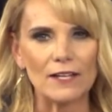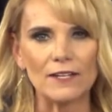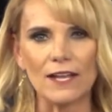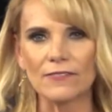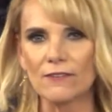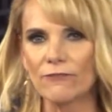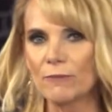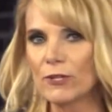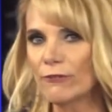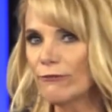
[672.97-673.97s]
nothing
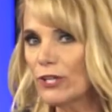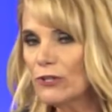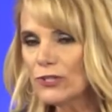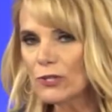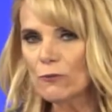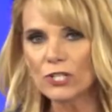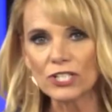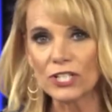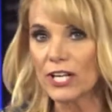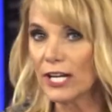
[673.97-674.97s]
from your future,
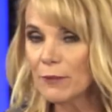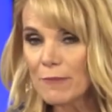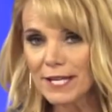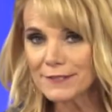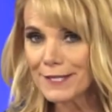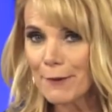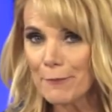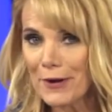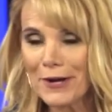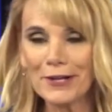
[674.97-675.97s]
what you're gonna mess up
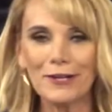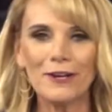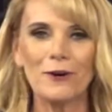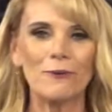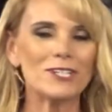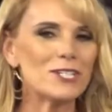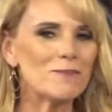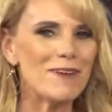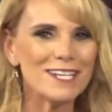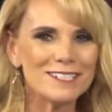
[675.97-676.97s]
on, what you
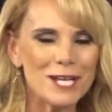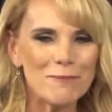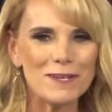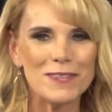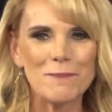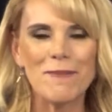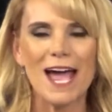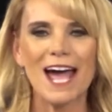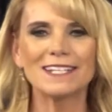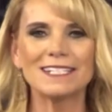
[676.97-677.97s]
messed up in the
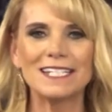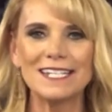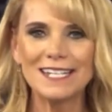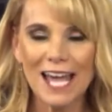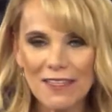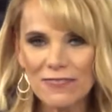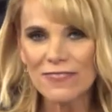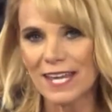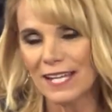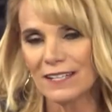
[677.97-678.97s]
past,
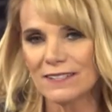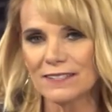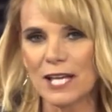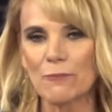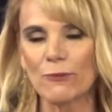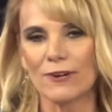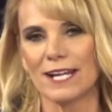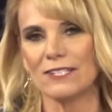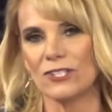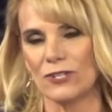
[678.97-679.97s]
nothing
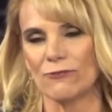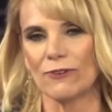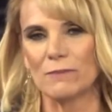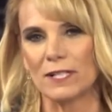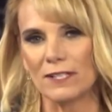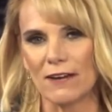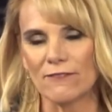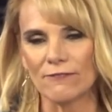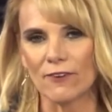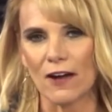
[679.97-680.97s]
separates you from the love
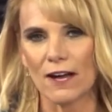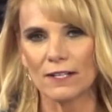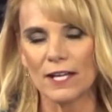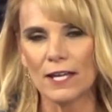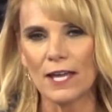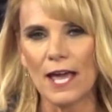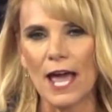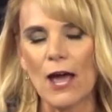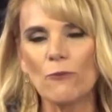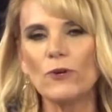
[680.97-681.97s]
of God.
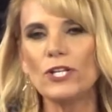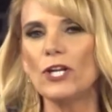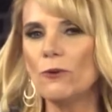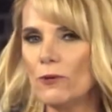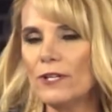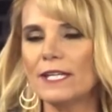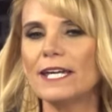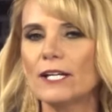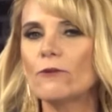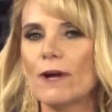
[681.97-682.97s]
And when you really
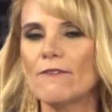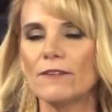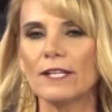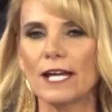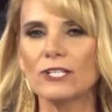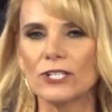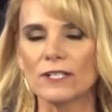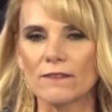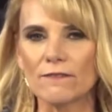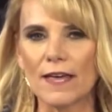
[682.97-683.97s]
get a
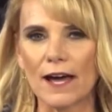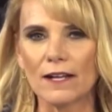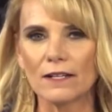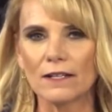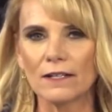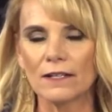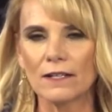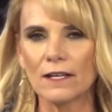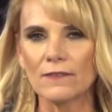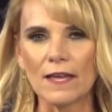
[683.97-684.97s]
revelation of that,
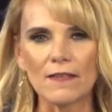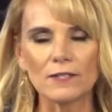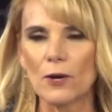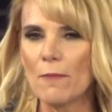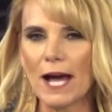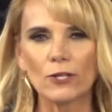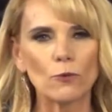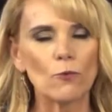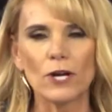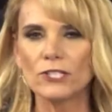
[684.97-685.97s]
that no matter
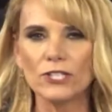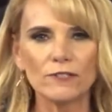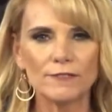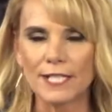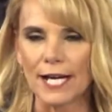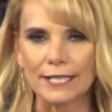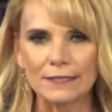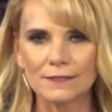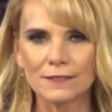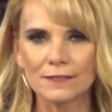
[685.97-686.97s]
what you've done,